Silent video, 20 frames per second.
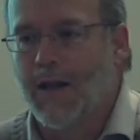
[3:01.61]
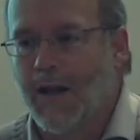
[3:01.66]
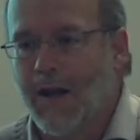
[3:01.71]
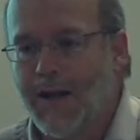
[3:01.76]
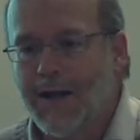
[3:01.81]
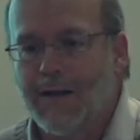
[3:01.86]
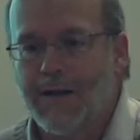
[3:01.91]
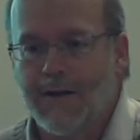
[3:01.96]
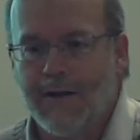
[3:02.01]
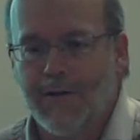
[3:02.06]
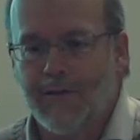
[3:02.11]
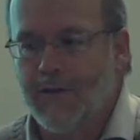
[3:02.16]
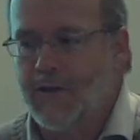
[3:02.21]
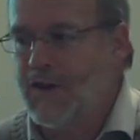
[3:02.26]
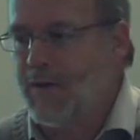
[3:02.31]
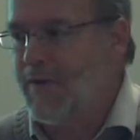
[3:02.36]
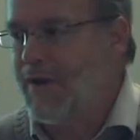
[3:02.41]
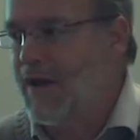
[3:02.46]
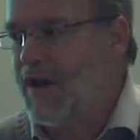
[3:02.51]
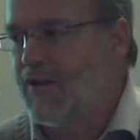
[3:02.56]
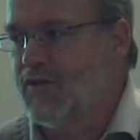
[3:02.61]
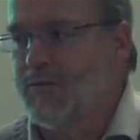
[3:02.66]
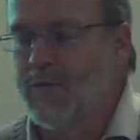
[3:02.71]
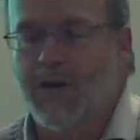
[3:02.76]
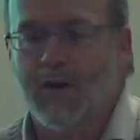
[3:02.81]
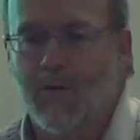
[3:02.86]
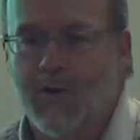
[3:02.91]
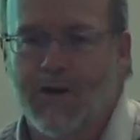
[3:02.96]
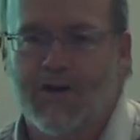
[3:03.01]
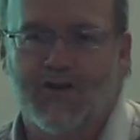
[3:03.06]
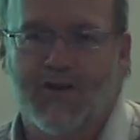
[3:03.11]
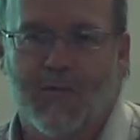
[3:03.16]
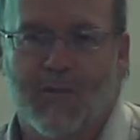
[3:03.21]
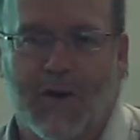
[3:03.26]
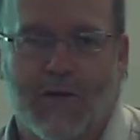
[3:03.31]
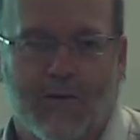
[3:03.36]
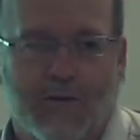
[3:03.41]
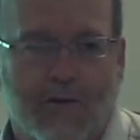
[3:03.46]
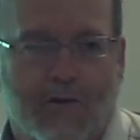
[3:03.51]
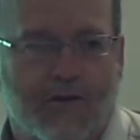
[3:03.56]
likely, if you come and ask me a question,
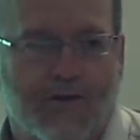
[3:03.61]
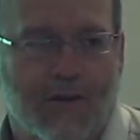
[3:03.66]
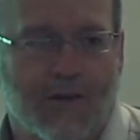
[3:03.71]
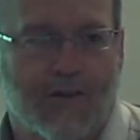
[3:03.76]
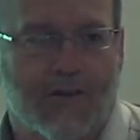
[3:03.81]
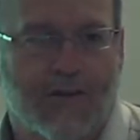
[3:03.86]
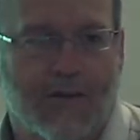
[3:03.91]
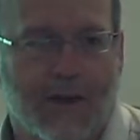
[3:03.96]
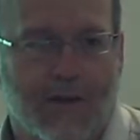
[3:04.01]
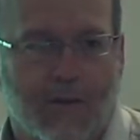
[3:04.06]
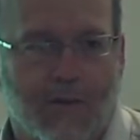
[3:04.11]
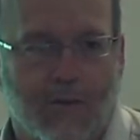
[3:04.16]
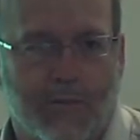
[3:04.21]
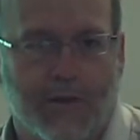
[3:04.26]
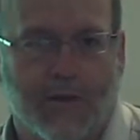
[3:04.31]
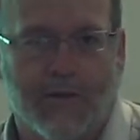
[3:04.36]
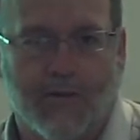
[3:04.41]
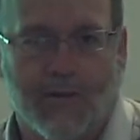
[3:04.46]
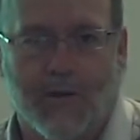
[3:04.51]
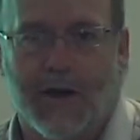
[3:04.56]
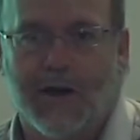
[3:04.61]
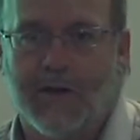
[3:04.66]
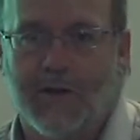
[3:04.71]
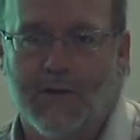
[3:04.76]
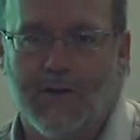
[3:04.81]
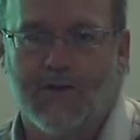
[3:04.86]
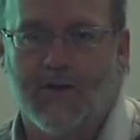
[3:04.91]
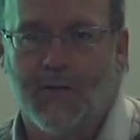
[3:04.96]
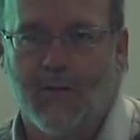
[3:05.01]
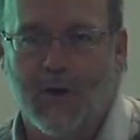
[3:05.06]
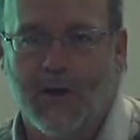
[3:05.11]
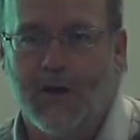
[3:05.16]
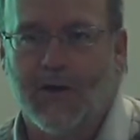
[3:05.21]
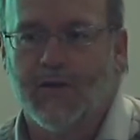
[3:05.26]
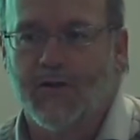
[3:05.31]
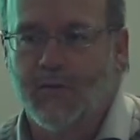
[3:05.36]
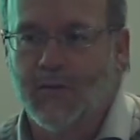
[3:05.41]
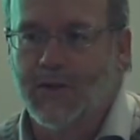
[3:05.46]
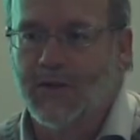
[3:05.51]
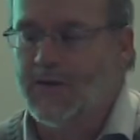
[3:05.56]
my first instinct will be to direct you to someone
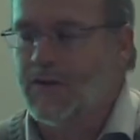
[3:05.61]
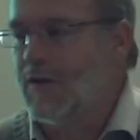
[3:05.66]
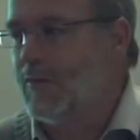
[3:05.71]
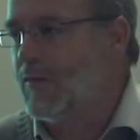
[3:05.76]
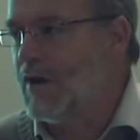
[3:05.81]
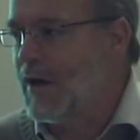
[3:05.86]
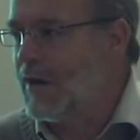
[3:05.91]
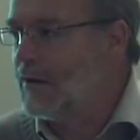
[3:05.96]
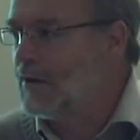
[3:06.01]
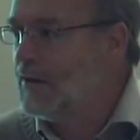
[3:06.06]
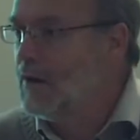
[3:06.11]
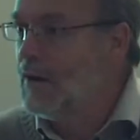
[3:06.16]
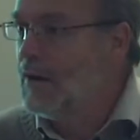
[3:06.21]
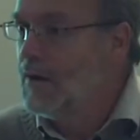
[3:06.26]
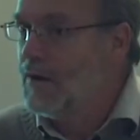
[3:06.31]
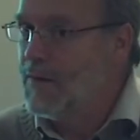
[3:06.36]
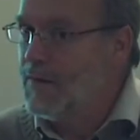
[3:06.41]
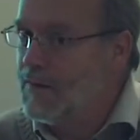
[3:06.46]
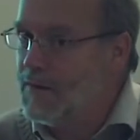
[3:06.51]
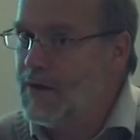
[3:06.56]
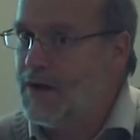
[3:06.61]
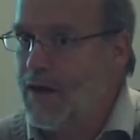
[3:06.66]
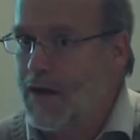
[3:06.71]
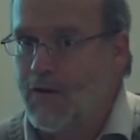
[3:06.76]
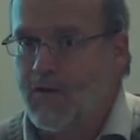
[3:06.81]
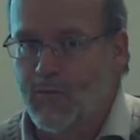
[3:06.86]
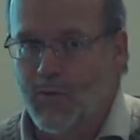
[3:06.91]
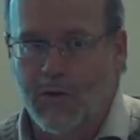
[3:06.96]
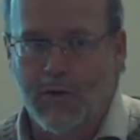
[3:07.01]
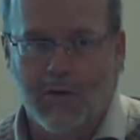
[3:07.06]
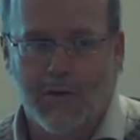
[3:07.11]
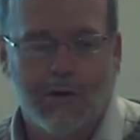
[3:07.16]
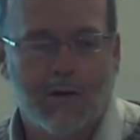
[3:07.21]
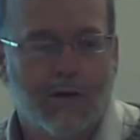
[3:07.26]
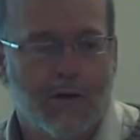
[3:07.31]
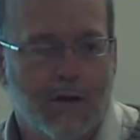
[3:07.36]
else because I'm not the expert.